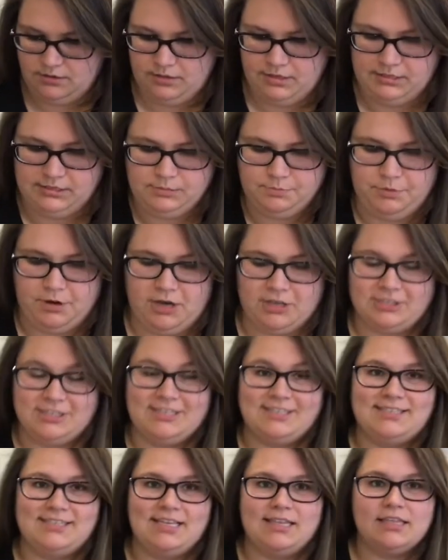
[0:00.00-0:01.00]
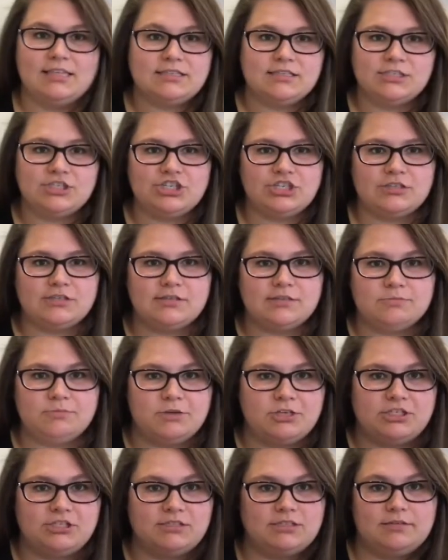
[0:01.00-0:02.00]
this project, see, this is just as
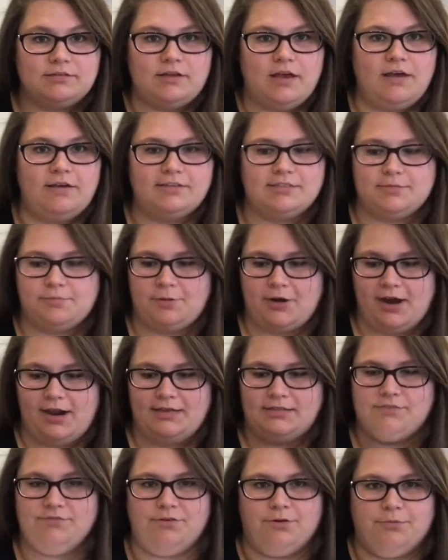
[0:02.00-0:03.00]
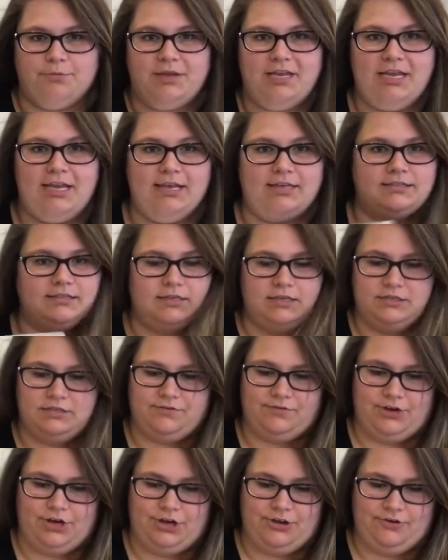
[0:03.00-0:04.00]
much as a surprise for me as it is
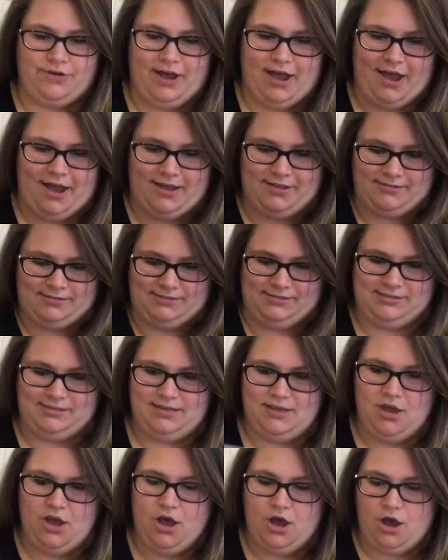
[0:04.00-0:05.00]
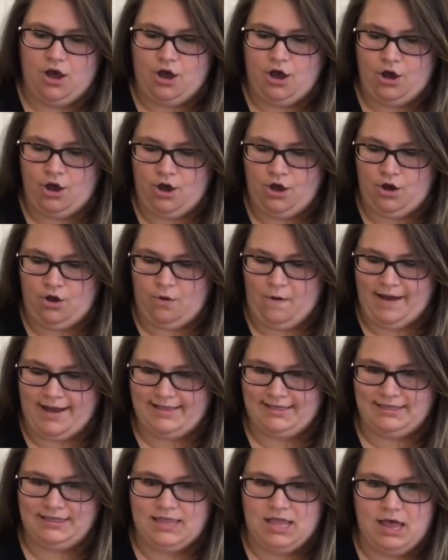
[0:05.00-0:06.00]
for you guys. Oh,
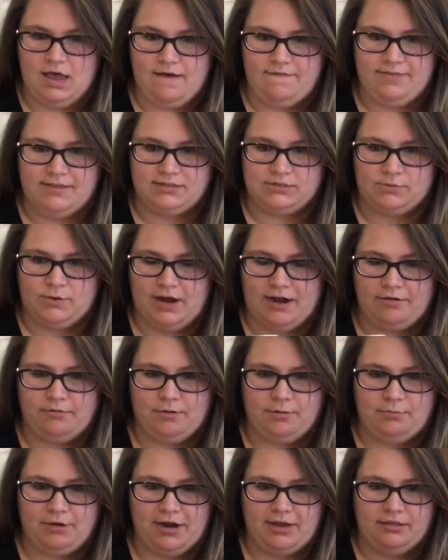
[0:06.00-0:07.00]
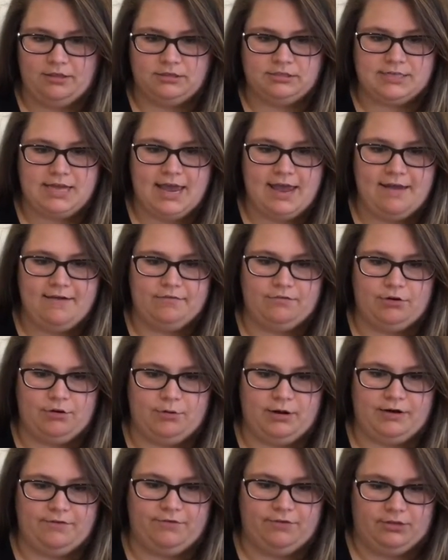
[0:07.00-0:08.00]
I love this one. I remember I looked
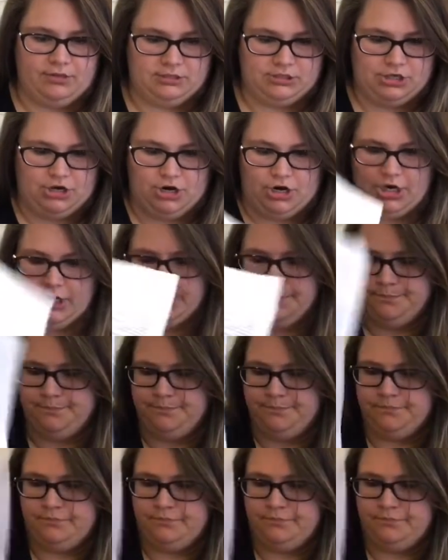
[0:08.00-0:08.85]
everywhere for this yarn.